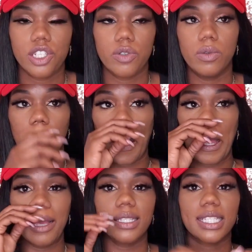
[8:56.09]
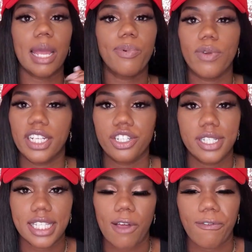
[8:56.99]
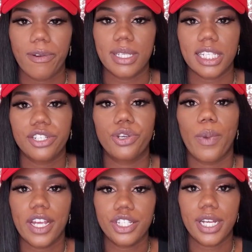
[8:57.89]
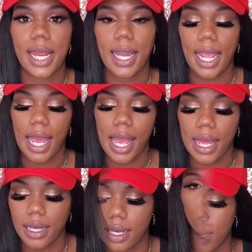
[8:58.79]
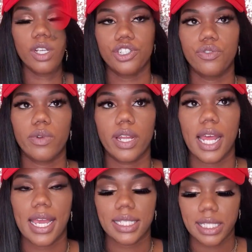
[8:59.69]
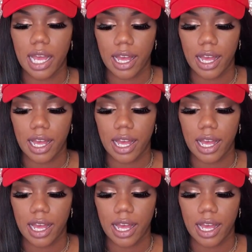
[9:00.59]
to separate yourself from the situation. And once you realize